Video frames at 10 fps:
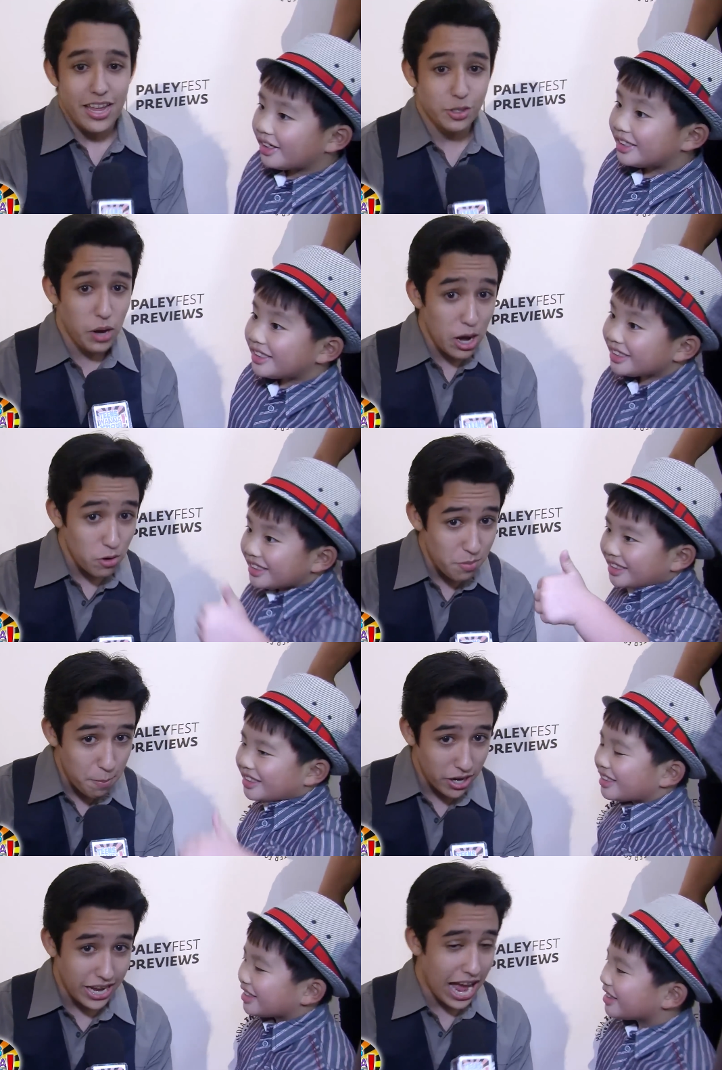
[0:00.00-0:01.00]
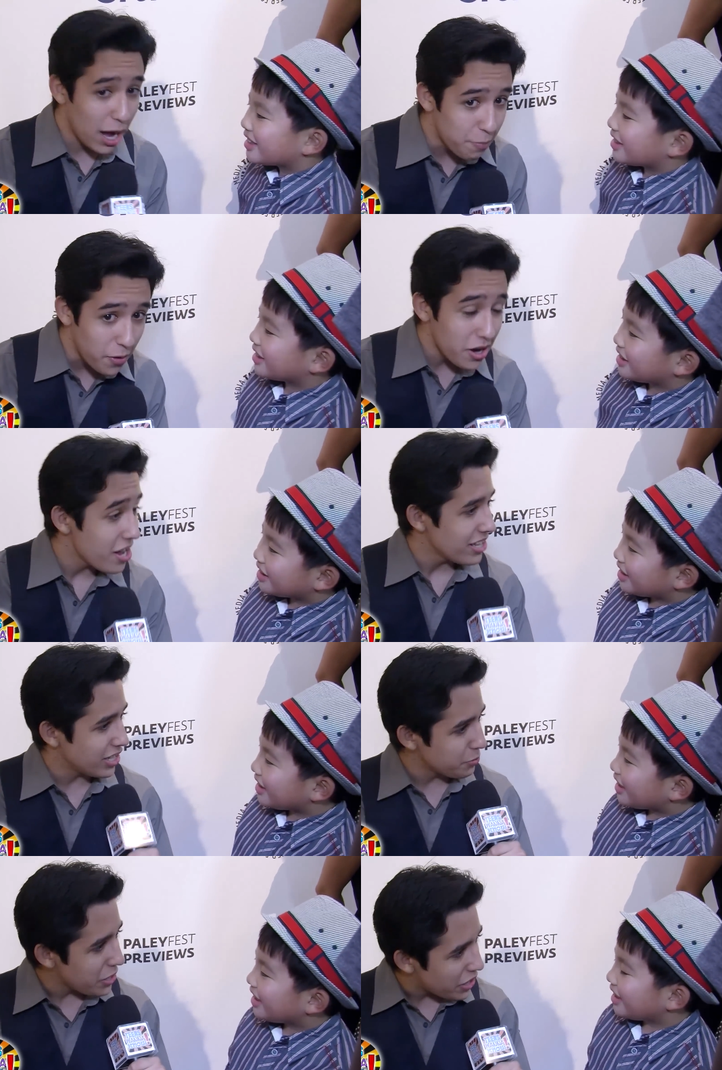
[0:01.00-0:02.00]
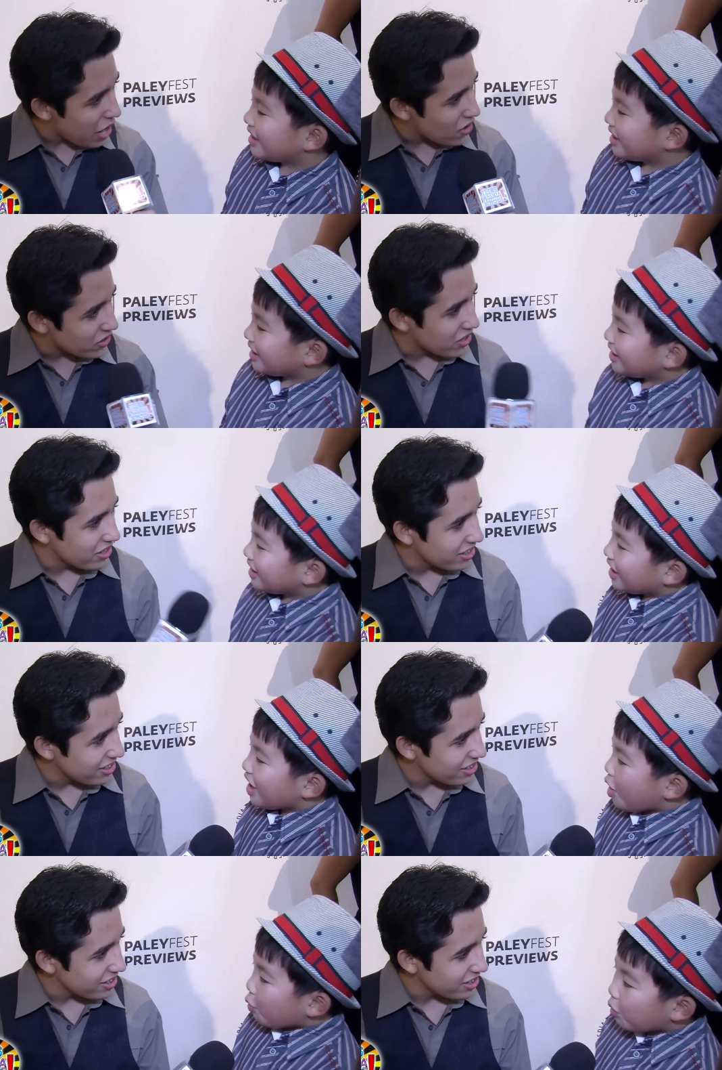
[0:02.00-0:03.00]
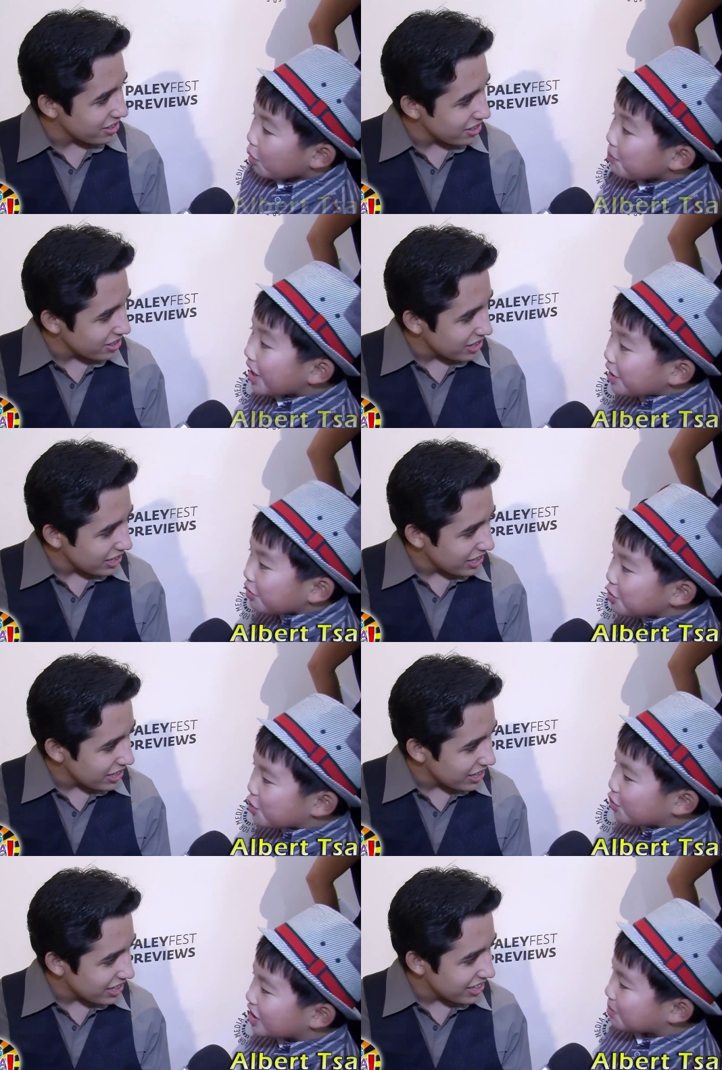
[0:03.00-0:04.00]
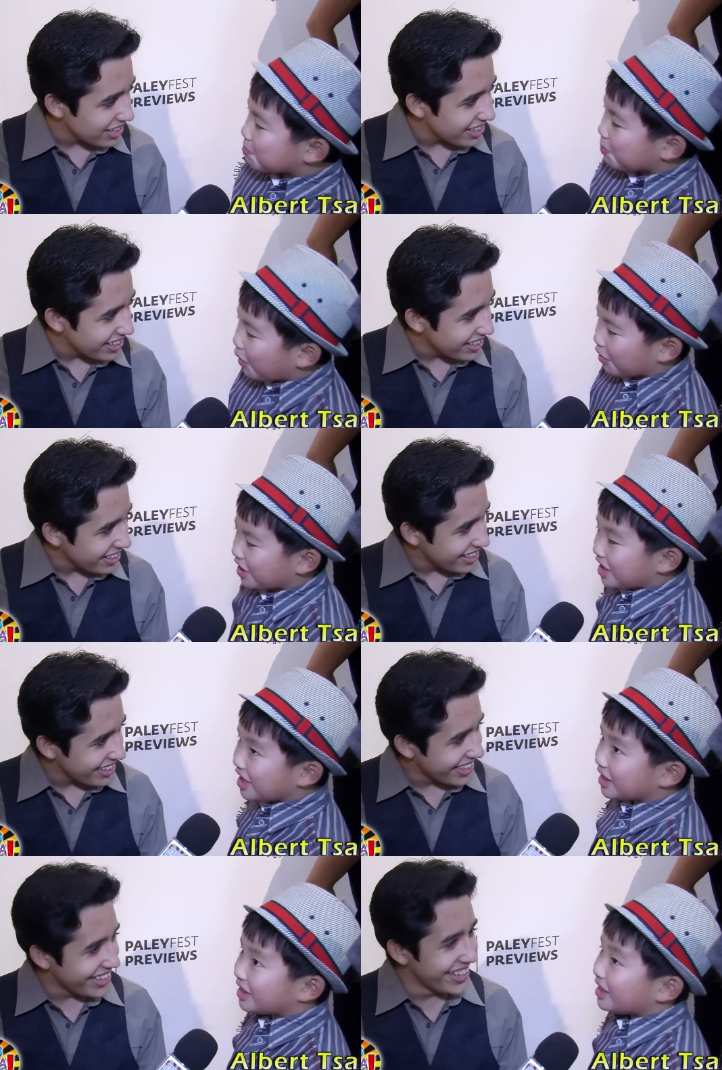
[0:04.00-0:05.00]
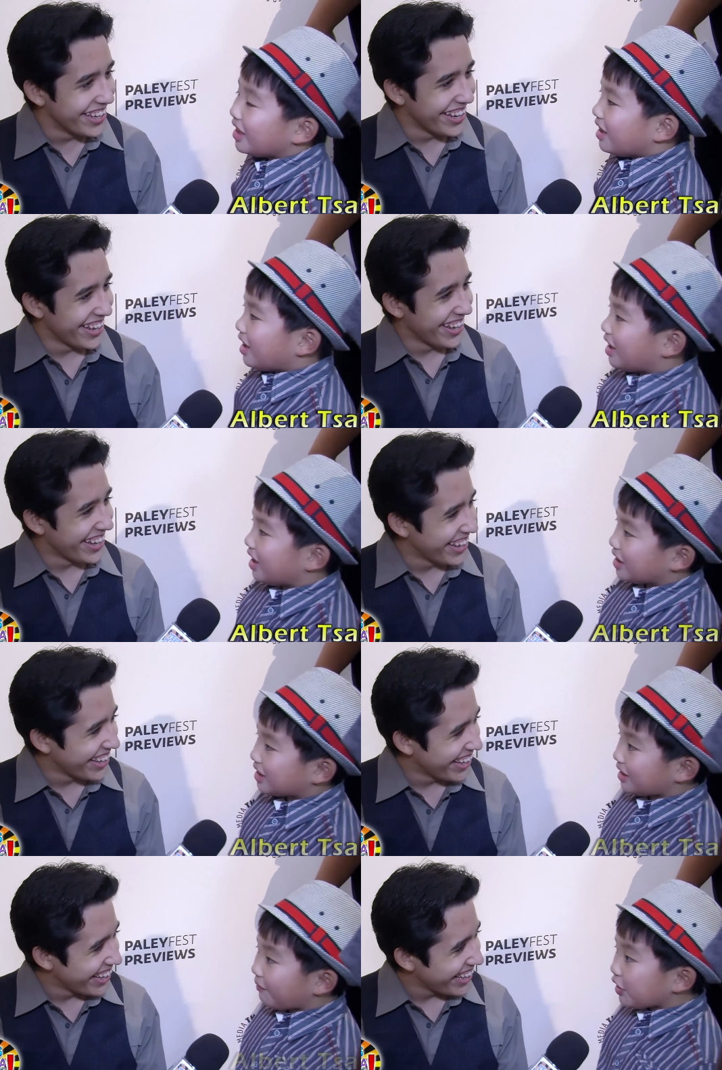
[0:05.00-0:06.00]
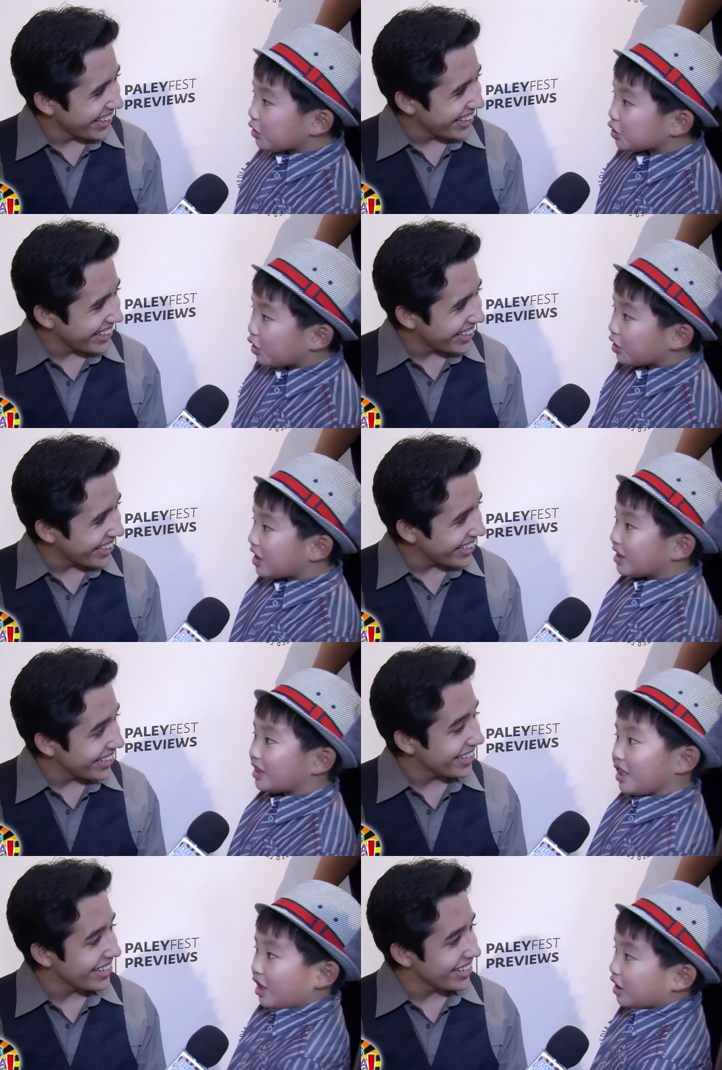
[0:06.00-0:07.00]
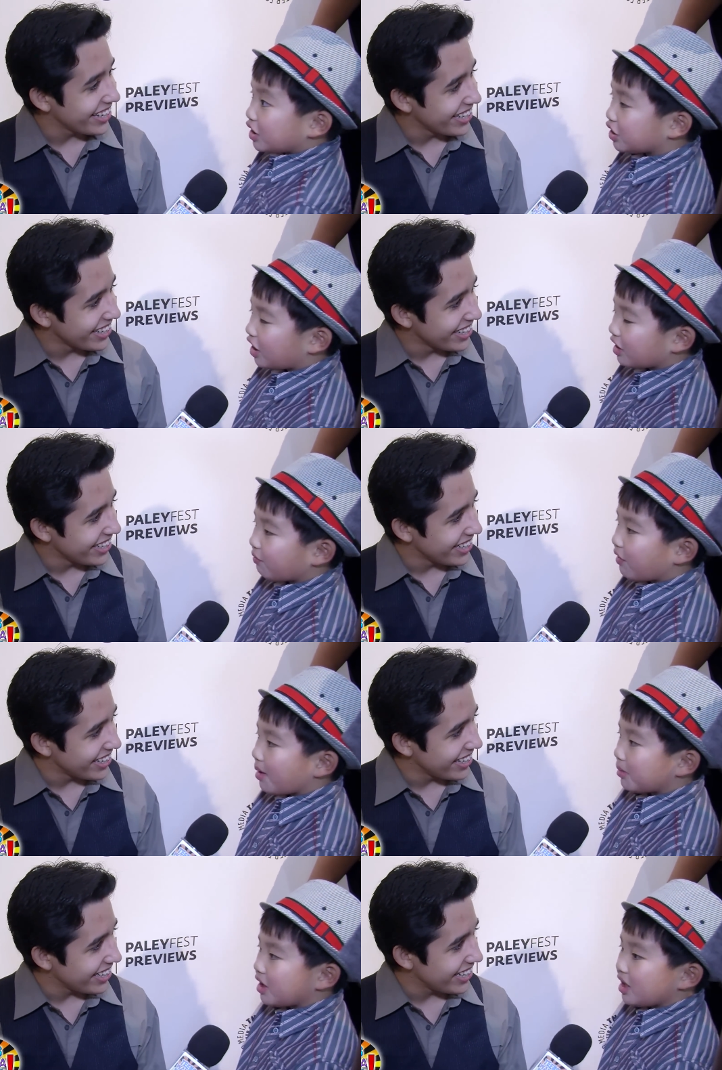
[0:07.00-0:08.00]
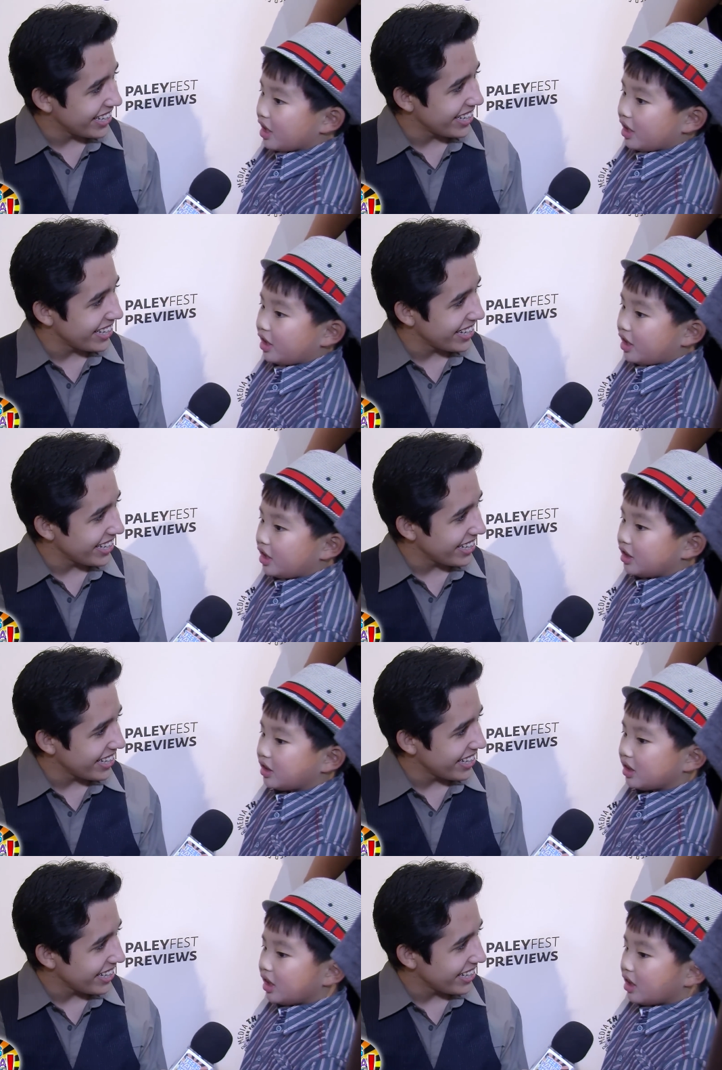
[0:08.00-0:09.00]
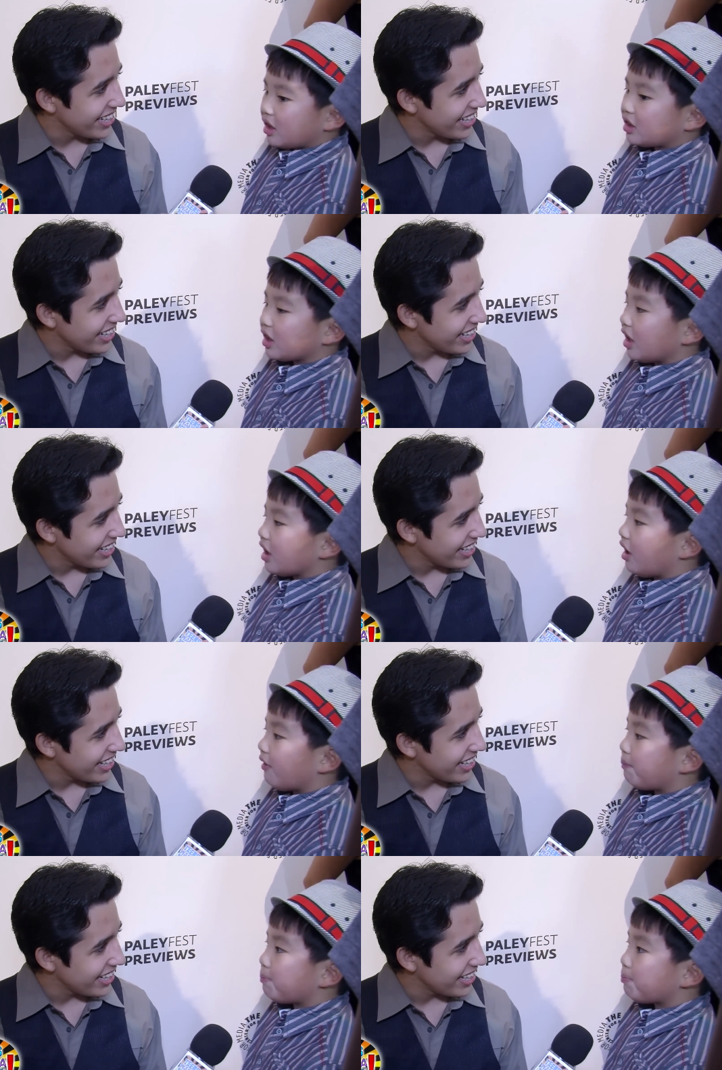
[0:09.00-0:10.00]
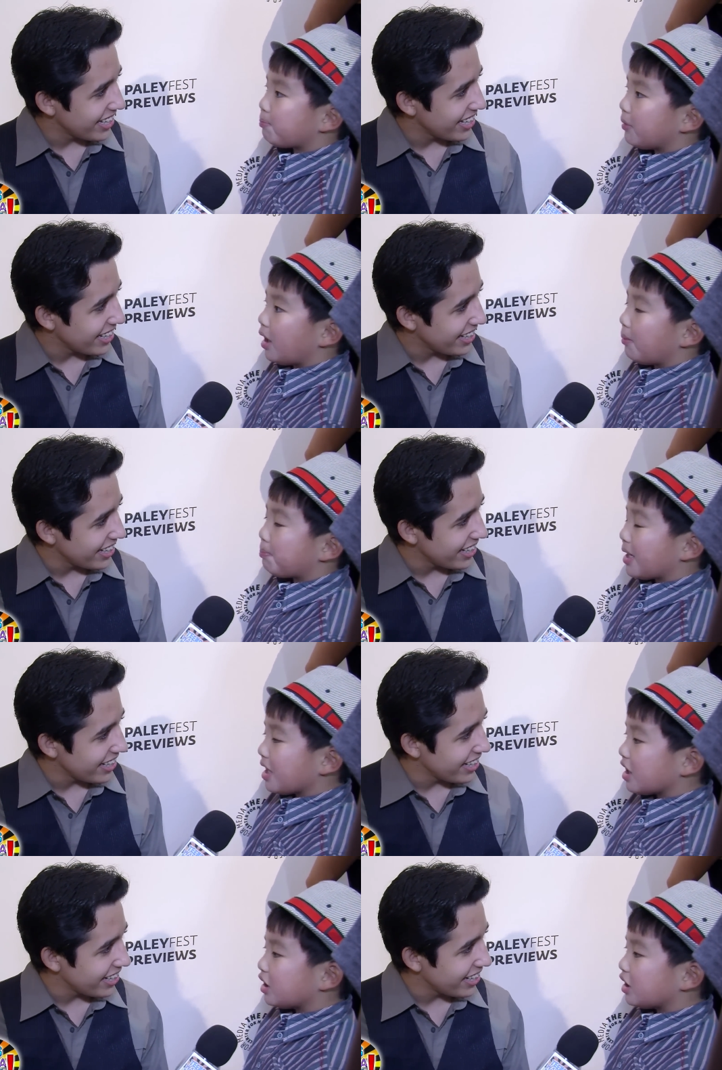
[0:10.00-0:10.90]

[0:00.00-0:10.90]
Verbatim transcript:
Speaker 1: So we're here with my buddy Albert. Tell us about your character. Well, my character is Bert. He's uh, seven years old. He's the youngest child in the family, and he's the son of uh, Pete